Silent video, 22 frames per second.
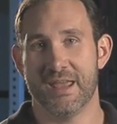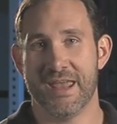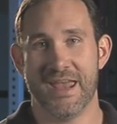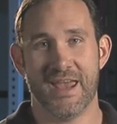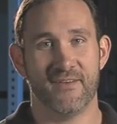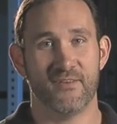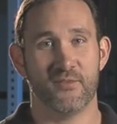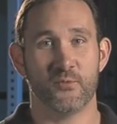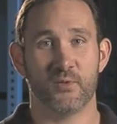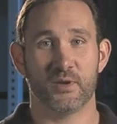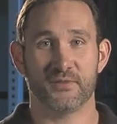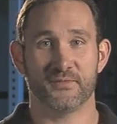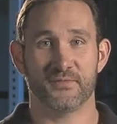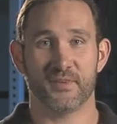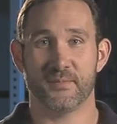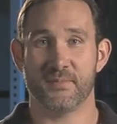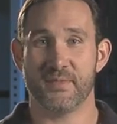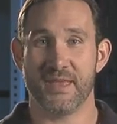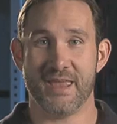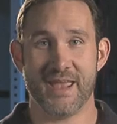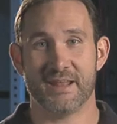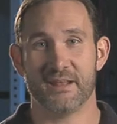Everyone from
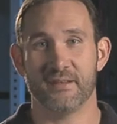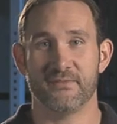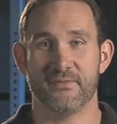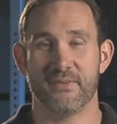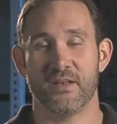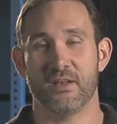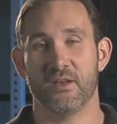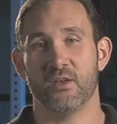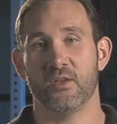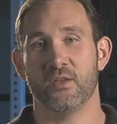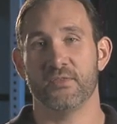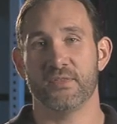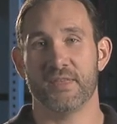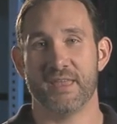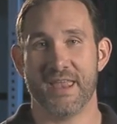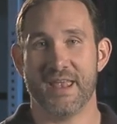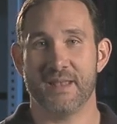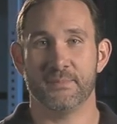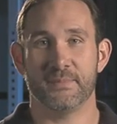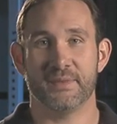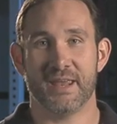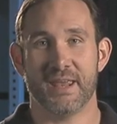the NFL, the
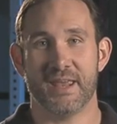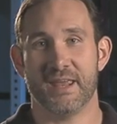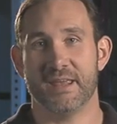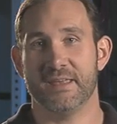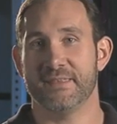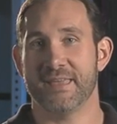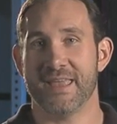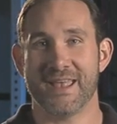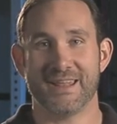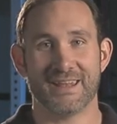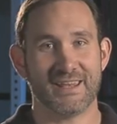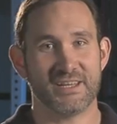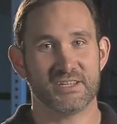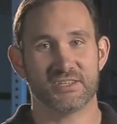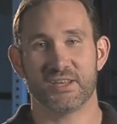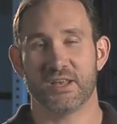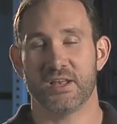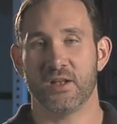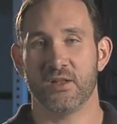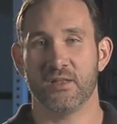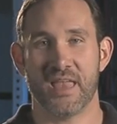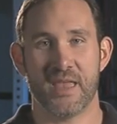NBA, the
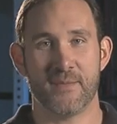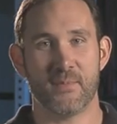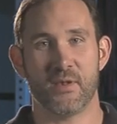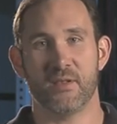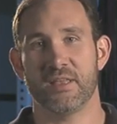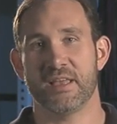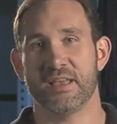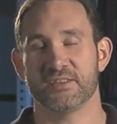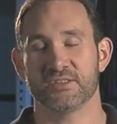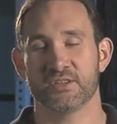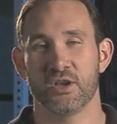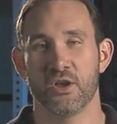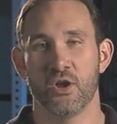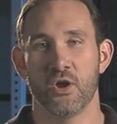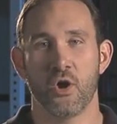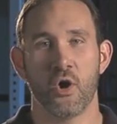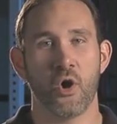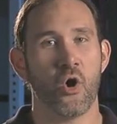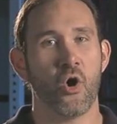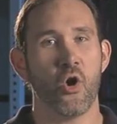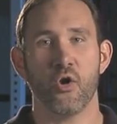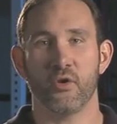NHL, MLS,
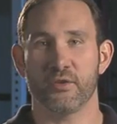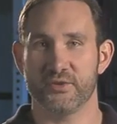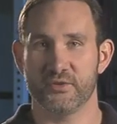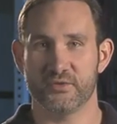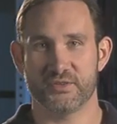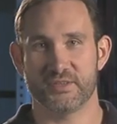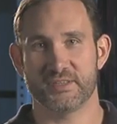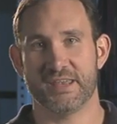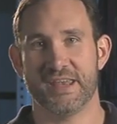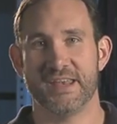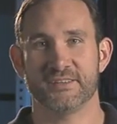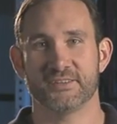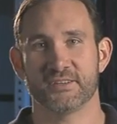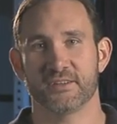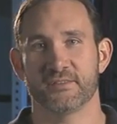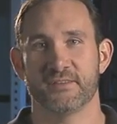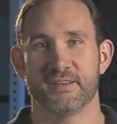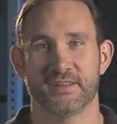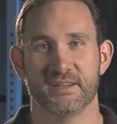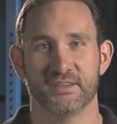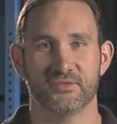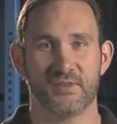all uses
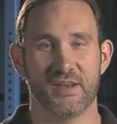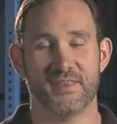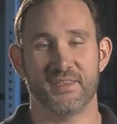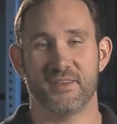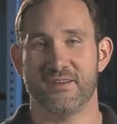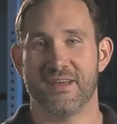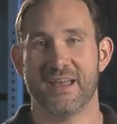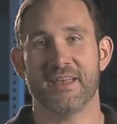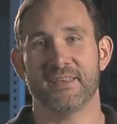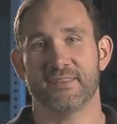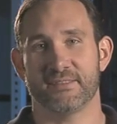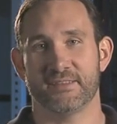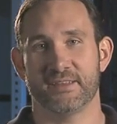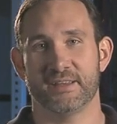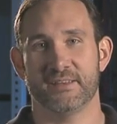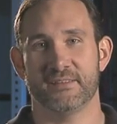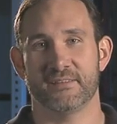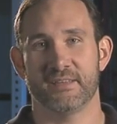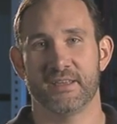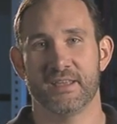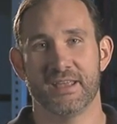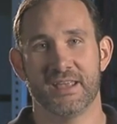HRV to train their
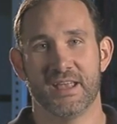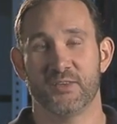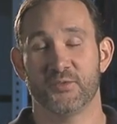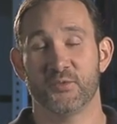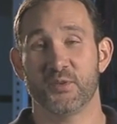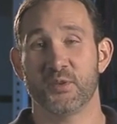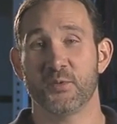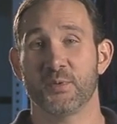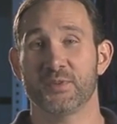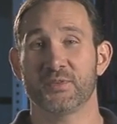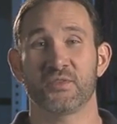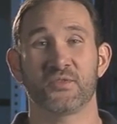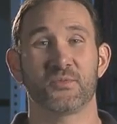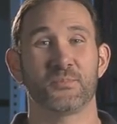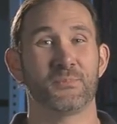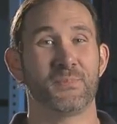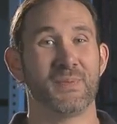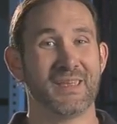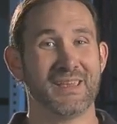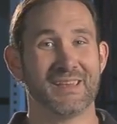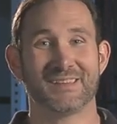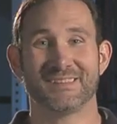athletes. It's really one of those
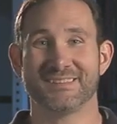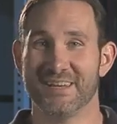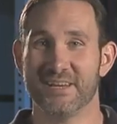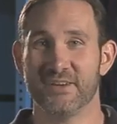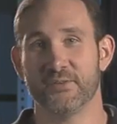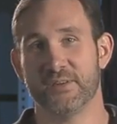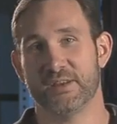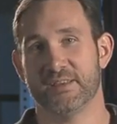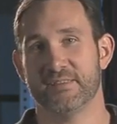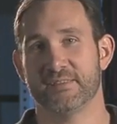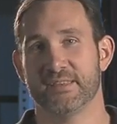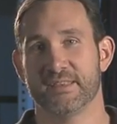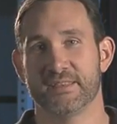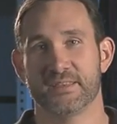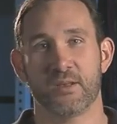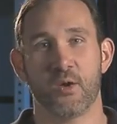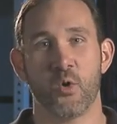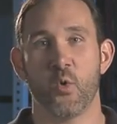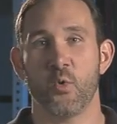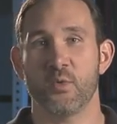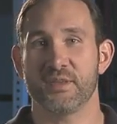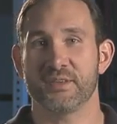big secrets that
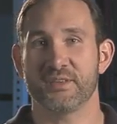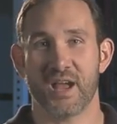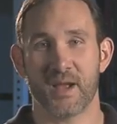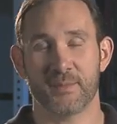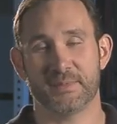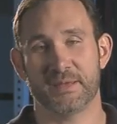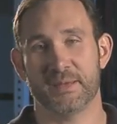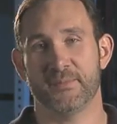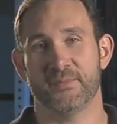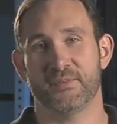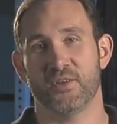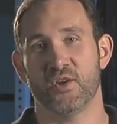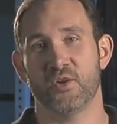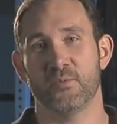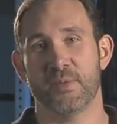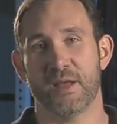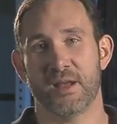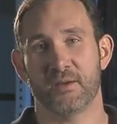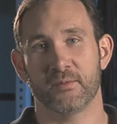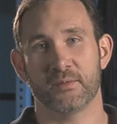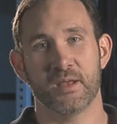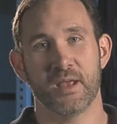the top teams know
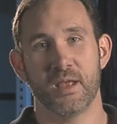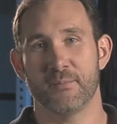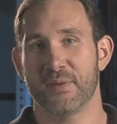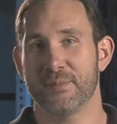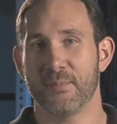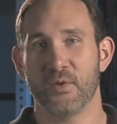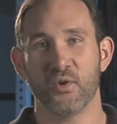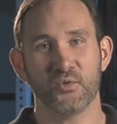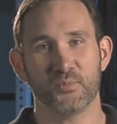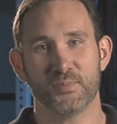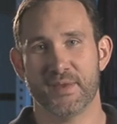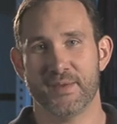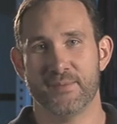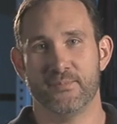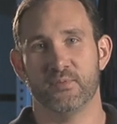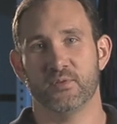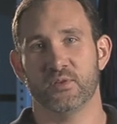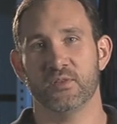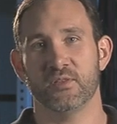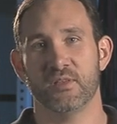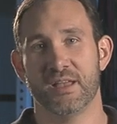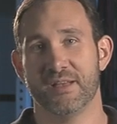about, but most
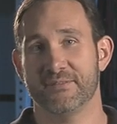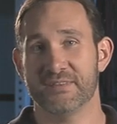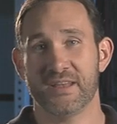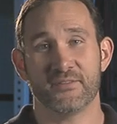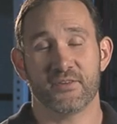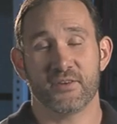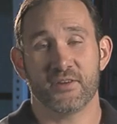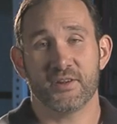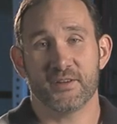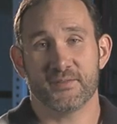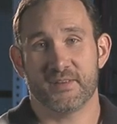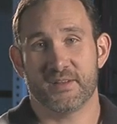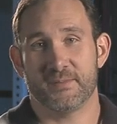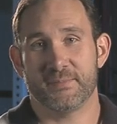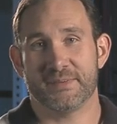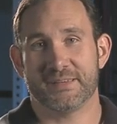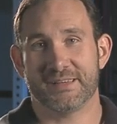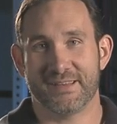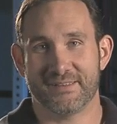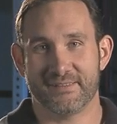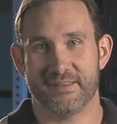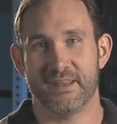people have never heard of it
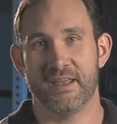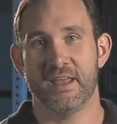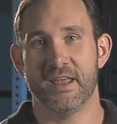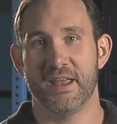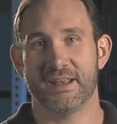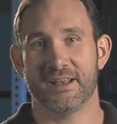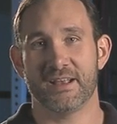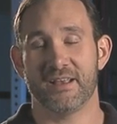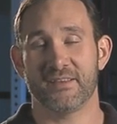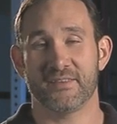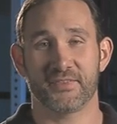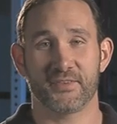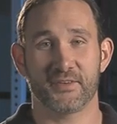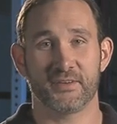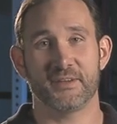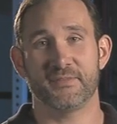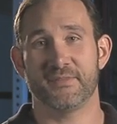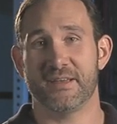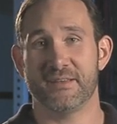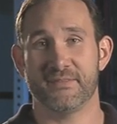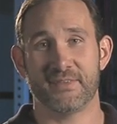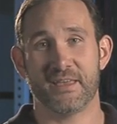because it costs
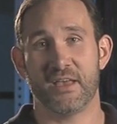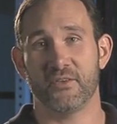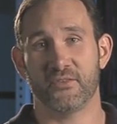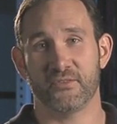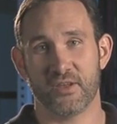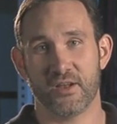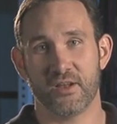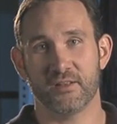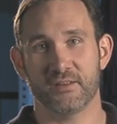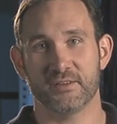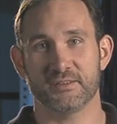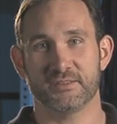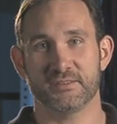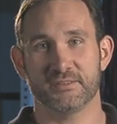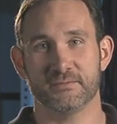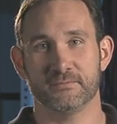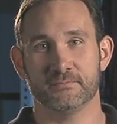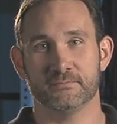$35,000.